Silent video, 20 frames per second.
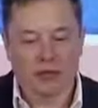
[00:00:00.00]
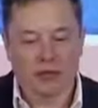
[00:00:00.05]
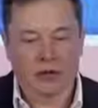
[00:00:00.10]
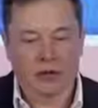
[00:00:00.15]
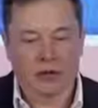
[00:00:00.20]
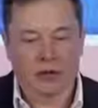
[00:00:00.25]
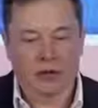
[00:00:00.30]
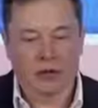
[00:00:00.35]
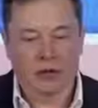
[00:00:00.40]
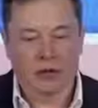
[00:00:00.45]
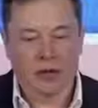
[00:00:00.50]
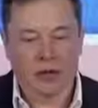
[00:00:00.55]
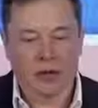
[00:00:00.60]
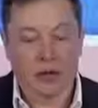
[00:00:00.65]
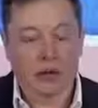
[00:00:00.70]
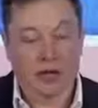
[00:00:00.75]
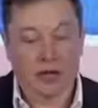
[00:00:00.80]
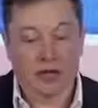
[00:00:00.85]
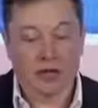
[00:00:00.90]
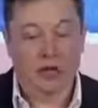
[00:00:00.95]
So
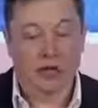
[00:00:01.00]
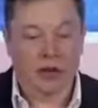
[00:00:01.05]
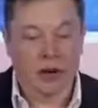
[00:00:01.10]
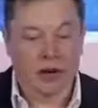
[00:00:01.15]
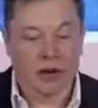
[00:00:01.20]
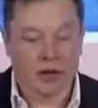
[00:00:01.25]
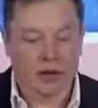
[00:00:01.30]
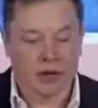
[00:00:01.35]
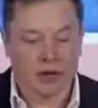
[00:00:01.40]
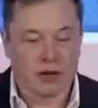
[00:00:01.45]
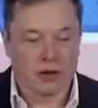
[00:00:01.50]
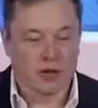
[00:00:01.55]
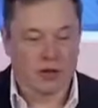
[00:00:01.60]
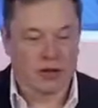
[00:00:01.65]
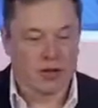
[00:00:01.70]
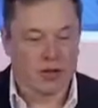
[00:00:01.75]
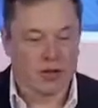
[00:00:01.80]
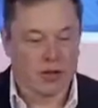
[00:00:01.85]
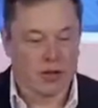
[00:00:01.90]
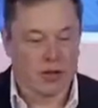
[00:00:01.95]
electric cars are
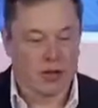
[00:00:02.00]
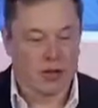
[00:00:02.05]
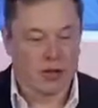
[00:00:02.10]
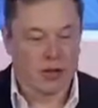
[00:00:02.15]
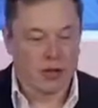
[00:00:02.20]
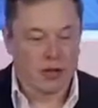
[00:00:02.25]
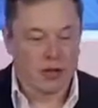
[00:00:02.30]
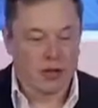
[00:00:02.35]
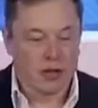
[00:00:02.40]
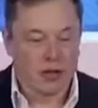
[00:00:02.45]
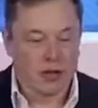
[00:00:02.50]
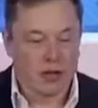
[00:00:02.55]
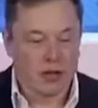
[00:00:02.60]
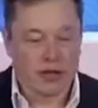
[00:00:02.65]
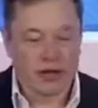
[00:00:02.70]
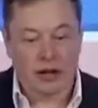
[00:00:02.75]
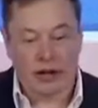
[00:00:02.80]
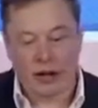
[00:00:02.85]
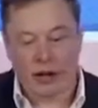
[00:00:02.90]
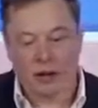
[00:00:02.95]
obviously,
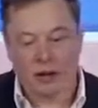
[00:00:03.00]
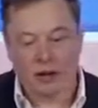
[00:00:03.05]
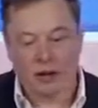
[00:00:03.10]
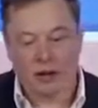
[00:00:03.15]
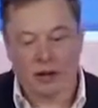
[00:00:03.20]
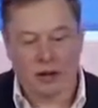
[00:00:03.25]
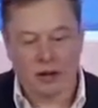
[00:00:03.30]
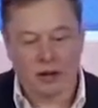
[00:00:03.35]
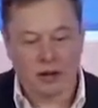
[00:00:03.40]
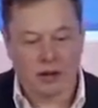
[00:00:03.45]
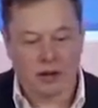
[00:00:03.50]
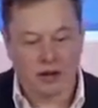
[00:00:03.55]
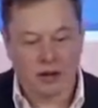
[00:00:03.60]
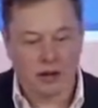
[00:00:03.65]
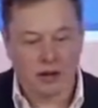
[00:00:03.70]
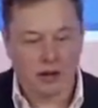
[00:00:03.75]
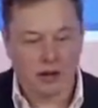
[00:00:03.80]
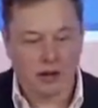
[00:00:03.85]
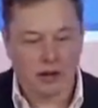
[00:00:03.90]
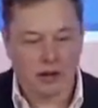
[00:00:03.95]
in our view,
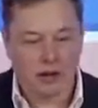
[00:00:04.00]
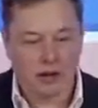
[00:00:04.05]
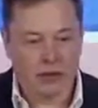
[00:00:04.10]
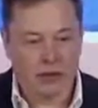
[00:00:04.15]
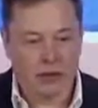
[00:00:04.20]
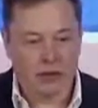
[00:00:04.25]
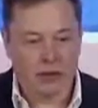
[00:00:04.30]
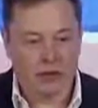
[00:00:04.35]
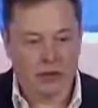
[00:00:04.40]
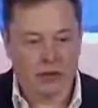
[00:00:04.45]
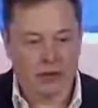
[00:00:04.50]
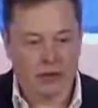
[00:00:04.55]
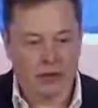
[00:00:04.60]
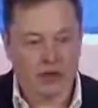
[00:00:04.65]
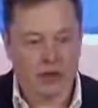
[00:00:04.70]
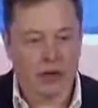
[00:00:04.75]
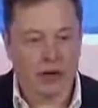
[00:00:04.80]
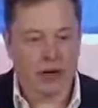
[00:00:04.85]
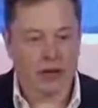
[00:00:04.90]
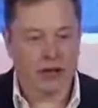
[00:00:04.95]
the
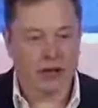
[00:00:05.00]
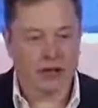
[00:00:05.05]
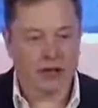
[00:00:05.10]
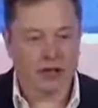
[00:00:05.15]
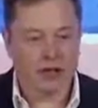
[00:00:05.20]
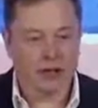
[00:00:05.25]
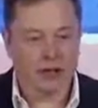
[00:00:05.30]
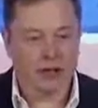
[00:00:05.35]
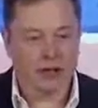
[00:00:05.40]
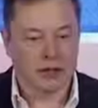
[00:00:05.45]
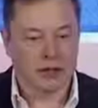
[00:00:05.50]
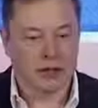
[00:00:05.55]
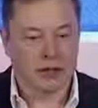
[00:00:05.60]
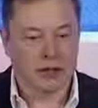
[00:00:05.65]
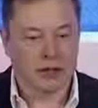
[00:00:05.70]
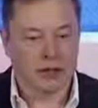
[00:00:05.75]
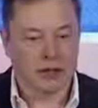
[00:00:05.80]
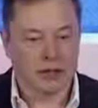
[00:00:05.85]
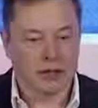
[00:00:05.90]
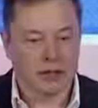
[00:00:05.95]
way
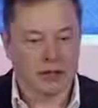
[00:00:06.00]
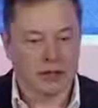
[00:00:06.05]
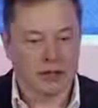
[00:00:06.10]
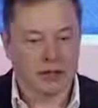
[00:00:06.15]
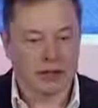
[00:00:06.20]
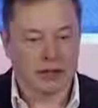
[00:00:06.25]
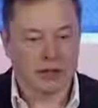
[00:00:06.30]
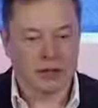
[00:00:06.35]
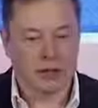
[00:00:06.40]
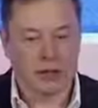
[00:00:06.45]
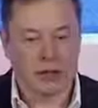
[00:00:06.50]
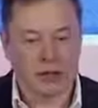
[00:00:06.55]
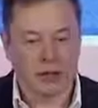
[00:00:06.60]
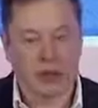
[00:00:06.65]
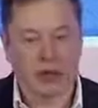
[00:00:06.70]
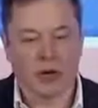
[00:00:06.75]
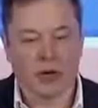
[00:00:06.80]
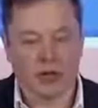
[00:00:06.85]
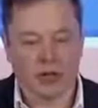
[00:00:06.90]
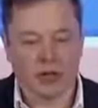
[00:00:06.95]

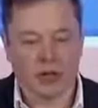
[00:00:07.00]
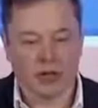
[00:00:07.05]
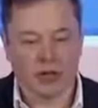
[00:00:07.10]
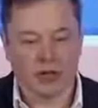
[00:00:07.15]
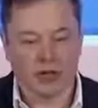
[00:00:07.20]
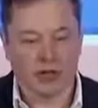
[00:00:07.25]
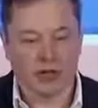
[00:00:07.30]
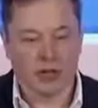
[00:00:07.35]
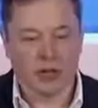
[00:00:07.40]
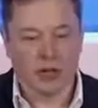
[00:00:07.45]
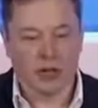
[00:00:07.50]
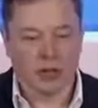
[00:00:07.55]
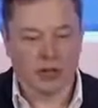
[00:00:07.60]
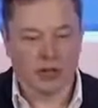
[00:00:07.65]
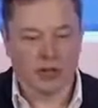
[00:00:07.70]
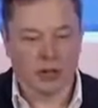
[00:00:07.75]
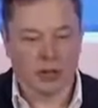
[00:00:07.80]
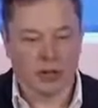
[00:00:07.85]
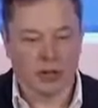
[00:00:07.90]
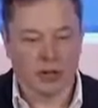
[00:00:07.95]
to address
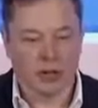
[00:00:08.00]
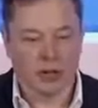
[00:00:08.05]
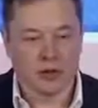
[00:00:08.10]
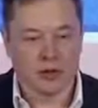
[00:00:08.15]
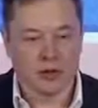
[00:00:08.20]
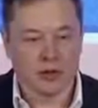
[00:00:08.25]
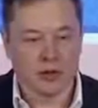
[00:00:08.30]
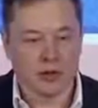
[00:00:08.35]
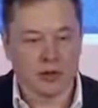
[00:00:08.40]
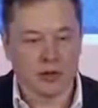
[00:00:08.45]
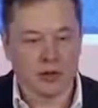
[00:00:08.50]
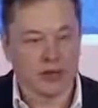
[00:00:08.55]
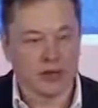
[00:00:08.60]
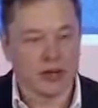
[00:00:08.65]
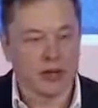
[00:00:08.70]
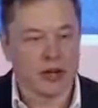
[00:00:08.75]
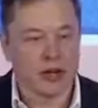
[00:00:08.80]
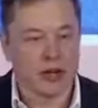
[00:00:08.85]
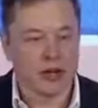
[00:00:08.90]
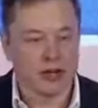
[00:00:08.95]
the CO2
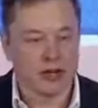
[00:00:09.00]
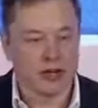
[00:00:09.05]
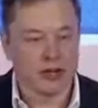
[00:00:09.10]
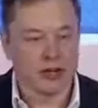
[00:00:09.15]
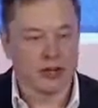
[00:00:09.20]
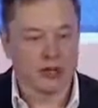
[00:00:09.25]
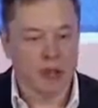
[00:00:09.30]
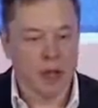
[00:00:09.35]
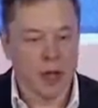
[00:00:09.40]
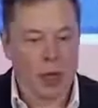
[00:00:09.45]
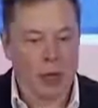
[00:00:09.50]
consumption of